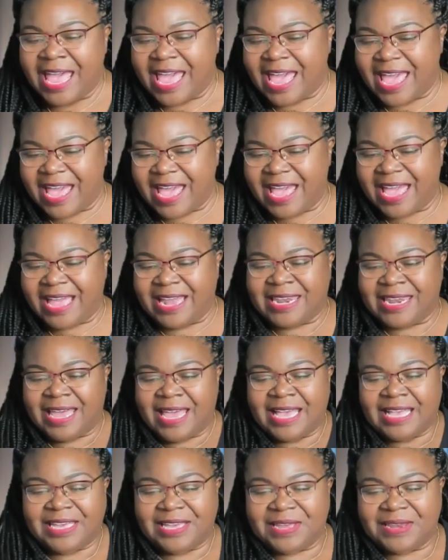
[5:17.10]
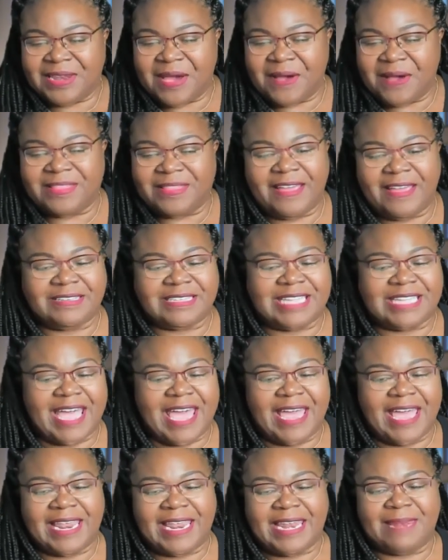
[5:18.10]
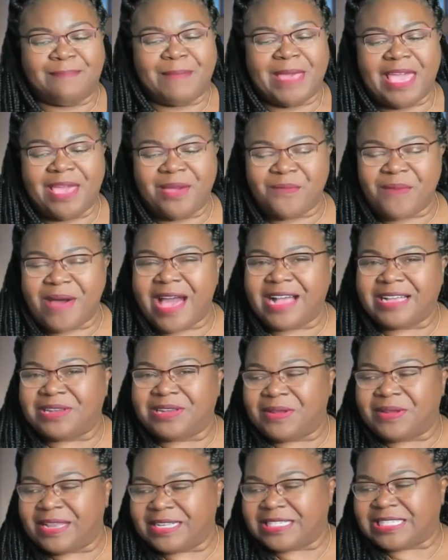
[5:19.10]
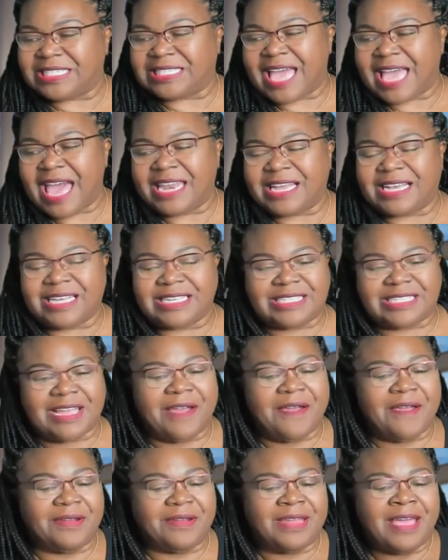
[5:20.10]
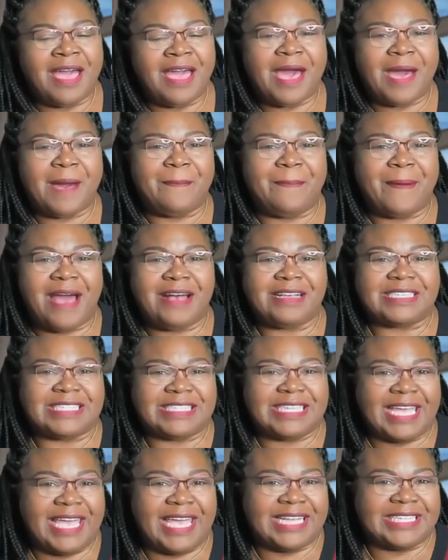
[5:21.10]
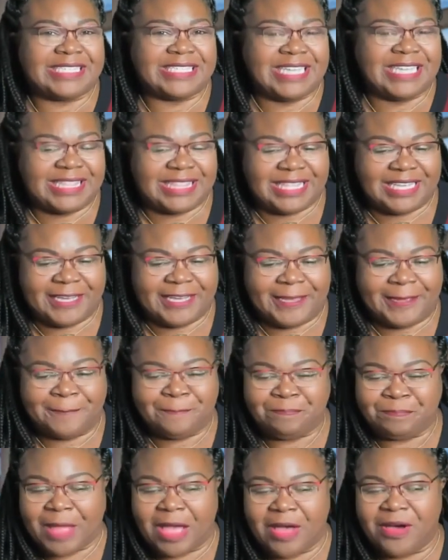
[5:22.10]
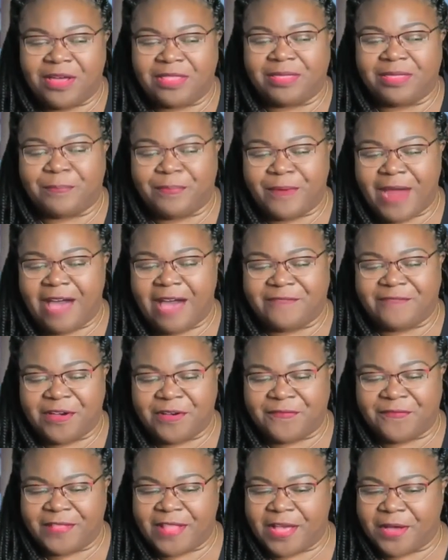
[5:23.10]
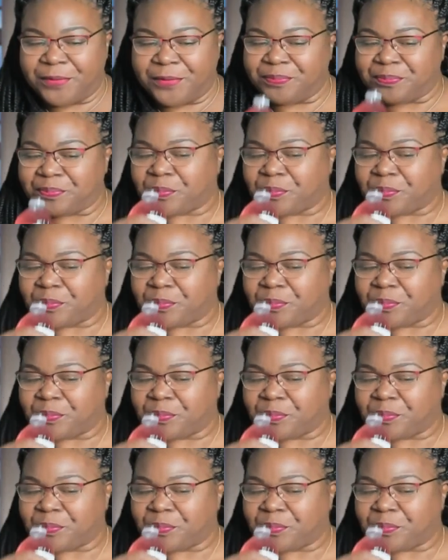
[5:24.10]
and, there's that. And meanwhile, that she's kind of concerned about seeing Cynthia on the Bravo float.